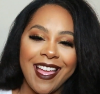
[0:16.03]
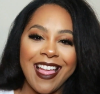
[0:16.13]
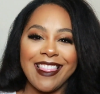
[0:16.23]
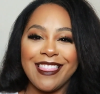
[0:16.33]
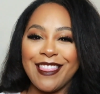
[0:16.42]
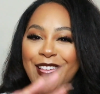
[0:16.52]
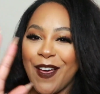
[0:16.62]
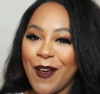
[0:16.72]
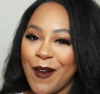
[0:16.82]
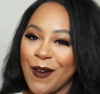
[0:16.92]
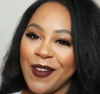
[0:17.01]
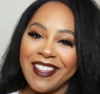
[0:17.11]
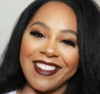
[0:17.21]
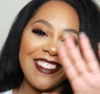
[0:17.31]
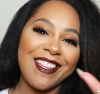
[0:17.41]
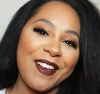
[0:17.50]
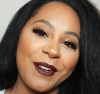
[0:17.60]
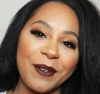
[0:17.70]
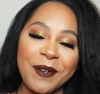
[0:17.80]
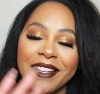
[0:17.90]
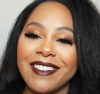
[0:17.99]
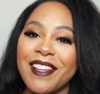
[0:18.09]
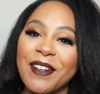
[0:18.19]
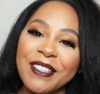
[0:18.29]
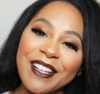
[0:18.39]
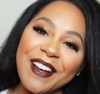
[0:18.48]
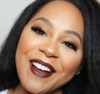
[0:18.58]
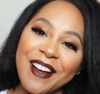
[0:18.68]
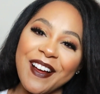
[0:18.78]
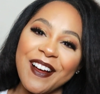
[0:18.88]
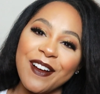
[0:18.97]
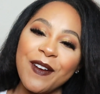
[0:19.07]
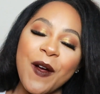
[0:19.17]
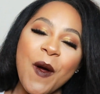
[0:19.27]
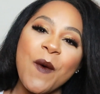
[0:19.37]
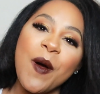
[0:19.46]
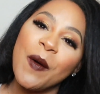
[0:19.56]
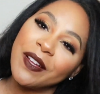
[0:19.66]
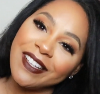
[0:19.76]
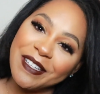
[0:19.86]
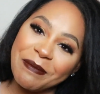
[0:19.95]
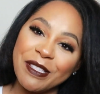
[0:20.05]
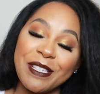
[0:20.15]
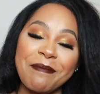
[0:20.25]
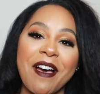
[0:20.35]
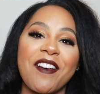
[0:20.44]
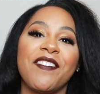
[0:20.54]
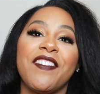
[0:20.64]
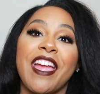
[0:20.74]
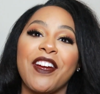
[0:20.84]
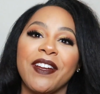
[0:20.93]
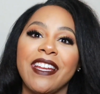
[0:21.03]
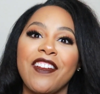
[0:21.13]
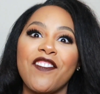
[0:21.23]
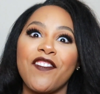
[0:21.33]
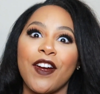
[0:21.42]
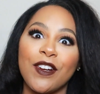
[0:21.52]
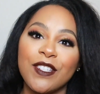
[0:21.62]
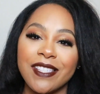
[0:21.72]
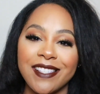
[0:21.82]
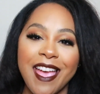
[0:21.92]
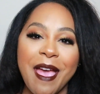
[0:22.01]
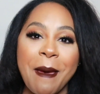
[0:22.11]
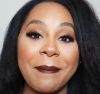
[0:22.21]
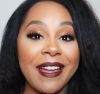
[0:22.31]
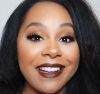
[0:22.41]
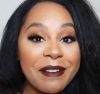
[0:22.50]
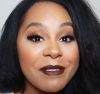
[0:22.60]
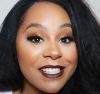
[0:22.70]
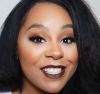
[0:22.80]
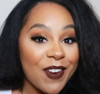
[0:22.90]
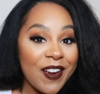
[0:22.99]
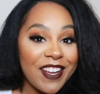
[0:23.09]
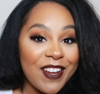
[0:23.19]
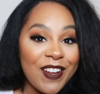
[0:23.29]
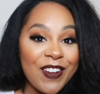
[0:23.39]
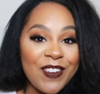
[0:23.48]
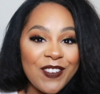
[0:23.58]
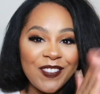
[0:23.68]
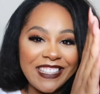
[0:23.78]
Hello, hello, hello y'all. Welcome to my very first makeup tutorial.